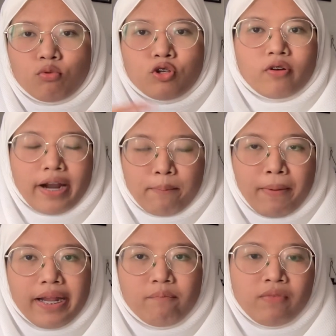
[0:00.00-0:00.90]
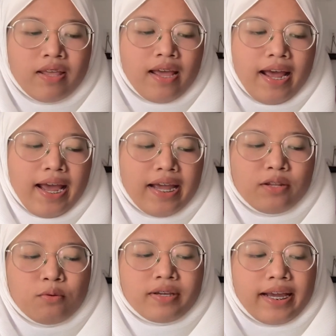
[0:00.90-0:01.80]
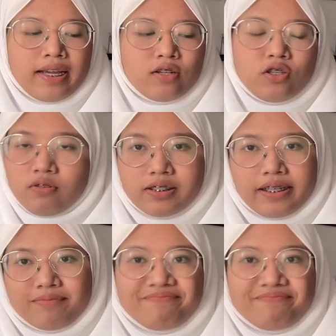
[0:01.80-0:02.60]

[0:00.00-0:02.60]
to your iPad and you can use it.